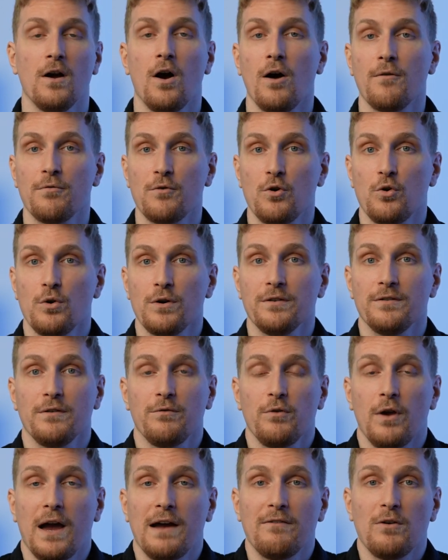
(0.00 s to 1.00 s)
Of course,
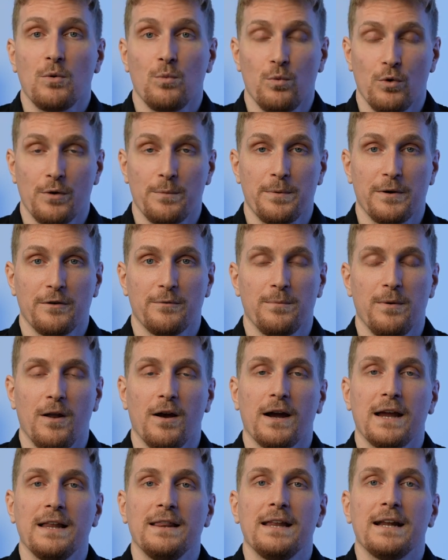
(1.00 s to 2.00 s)
if you have a WordPress
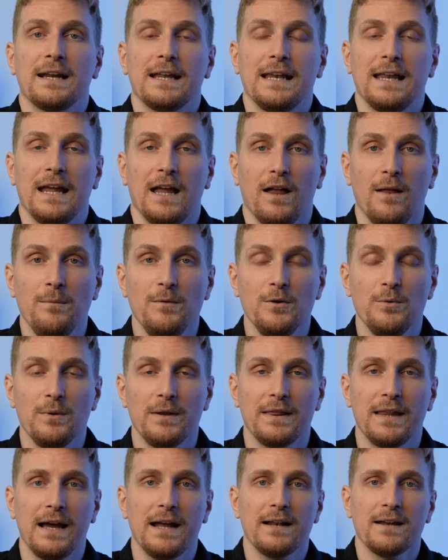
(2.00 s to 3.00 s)
plugin that can help you
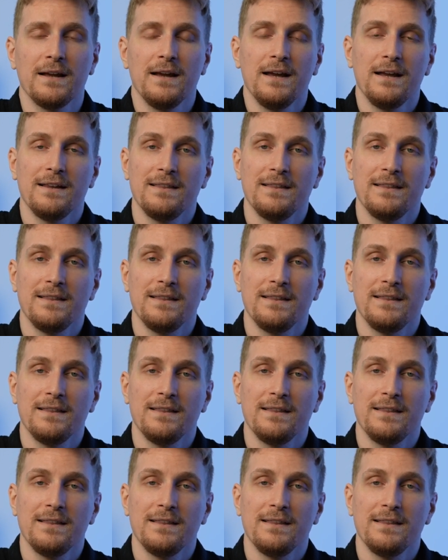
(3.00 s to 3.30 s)
with that,